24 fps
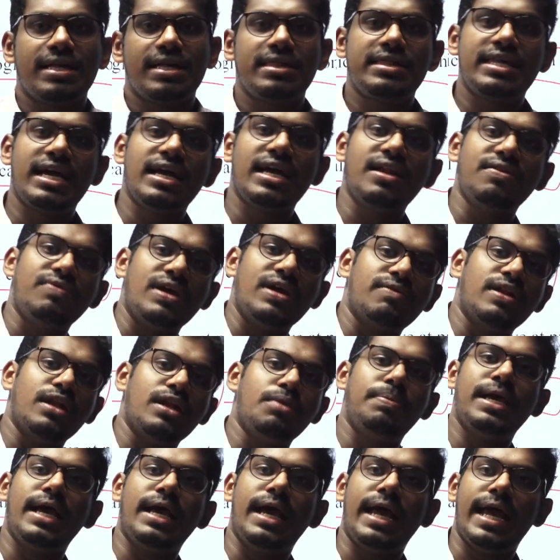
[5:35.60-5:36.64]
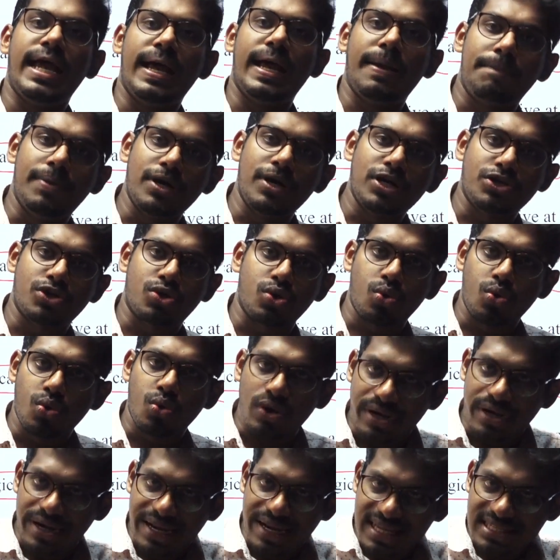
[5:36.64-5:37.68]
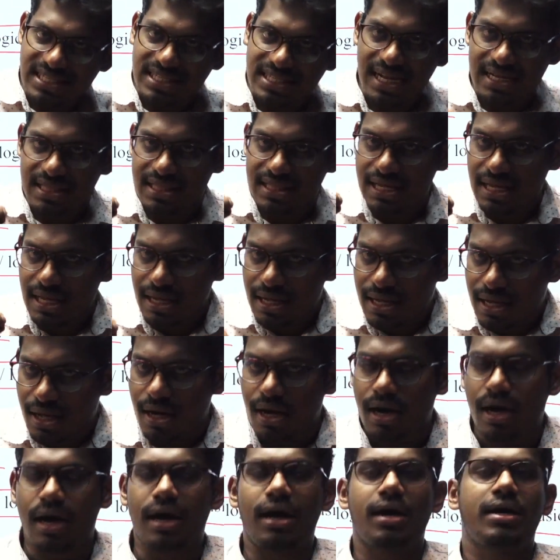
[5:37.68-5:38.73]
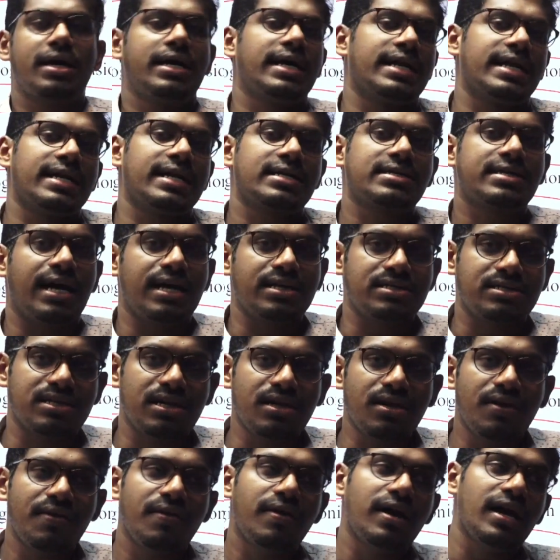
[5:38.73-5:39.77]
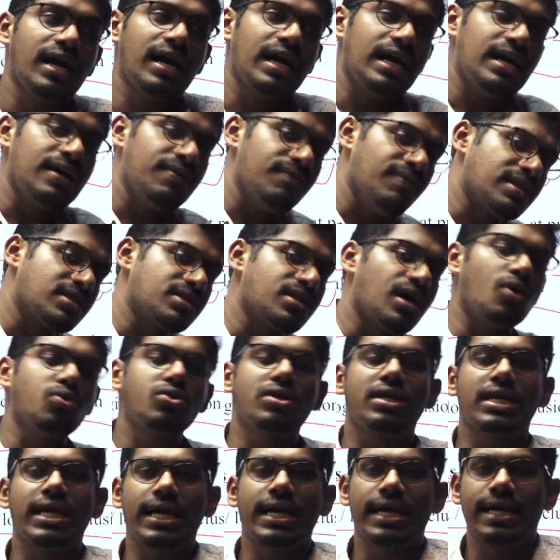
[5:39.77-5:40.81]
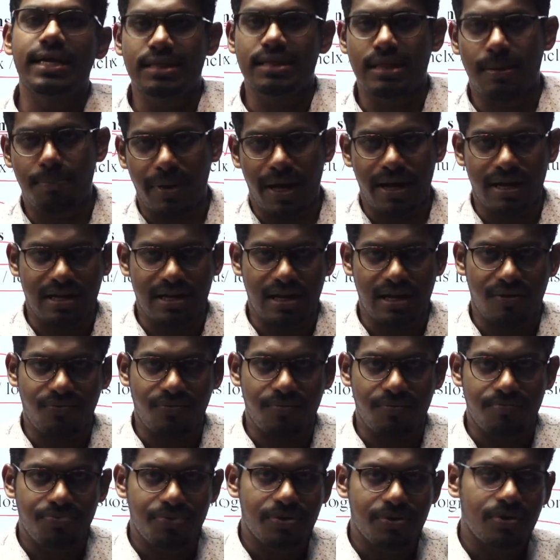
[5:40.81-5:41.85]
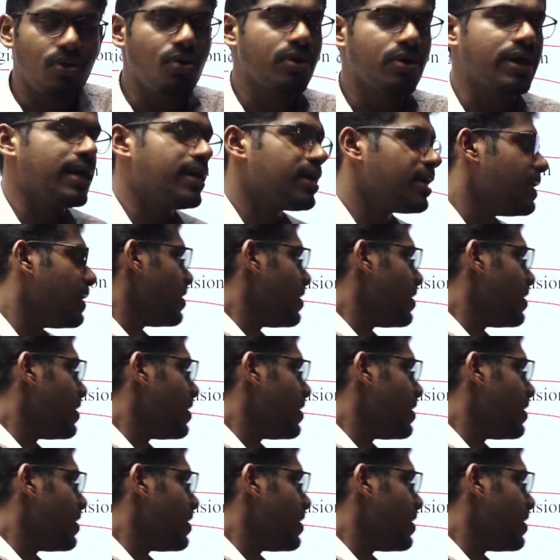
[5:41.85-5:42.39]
Then we will be able to reach at the correct answer without reading the paragraph. Okay,